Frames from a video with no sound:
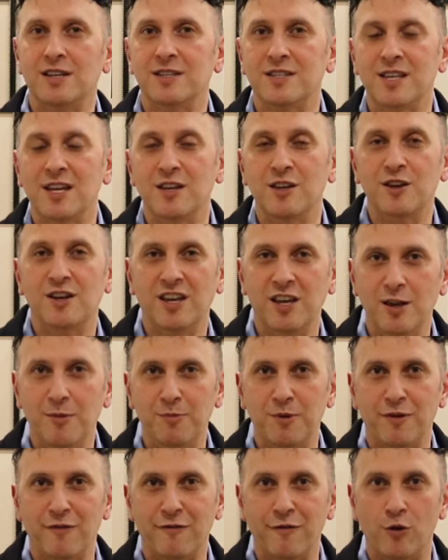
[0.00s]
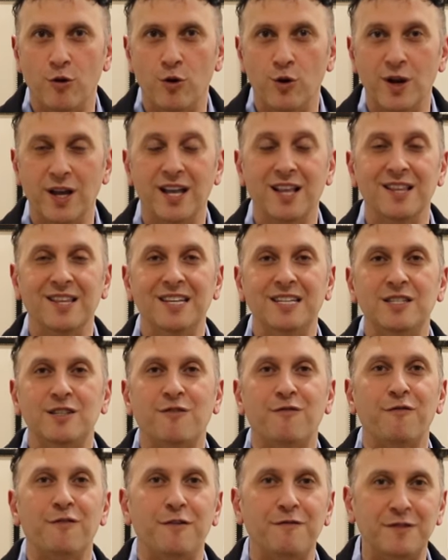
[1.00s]
is that you keep your phone at
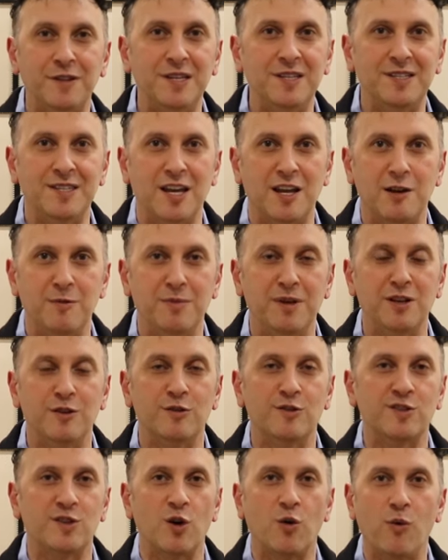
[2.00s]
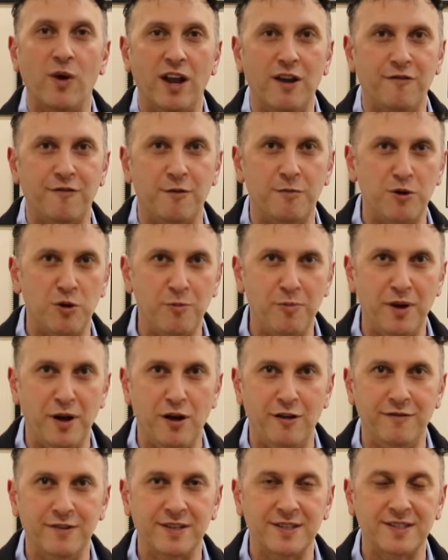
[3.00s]
least 50 centimeters away from your
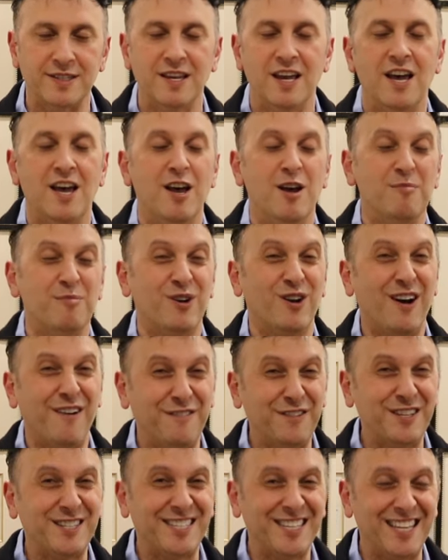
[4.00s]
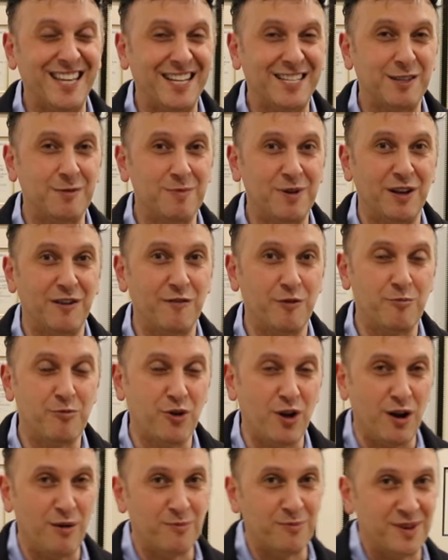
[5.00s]
pelvis. But obviously that's a bit of a
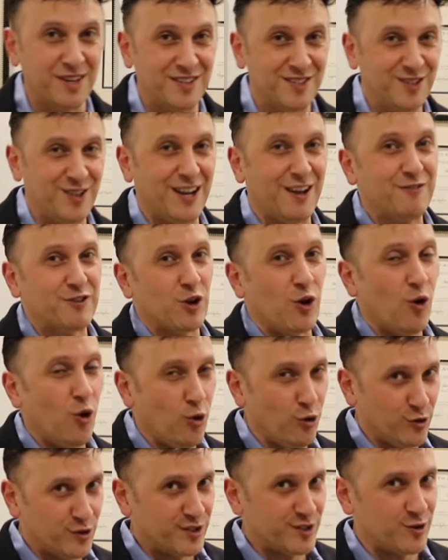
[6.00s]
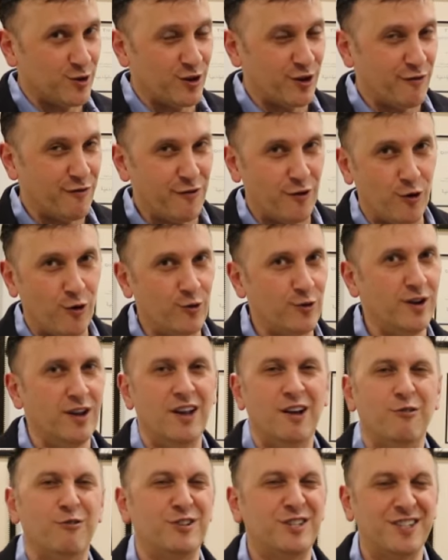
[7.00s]
problem because you'd have to holster your phone,
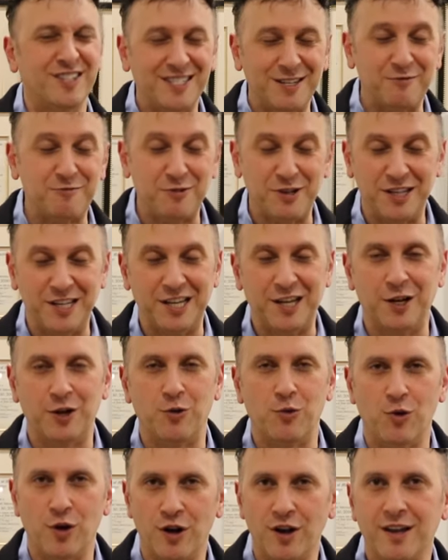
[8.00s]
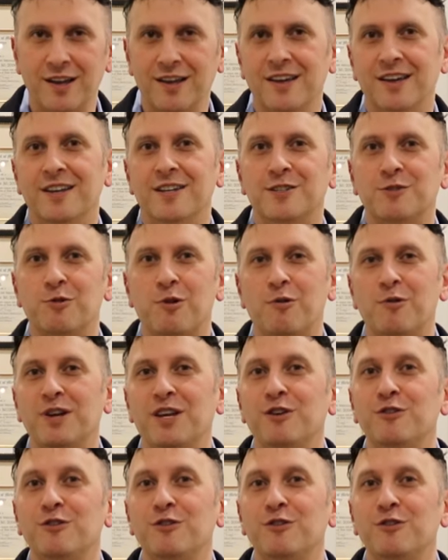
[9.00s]
which isn't really gonna work. So what we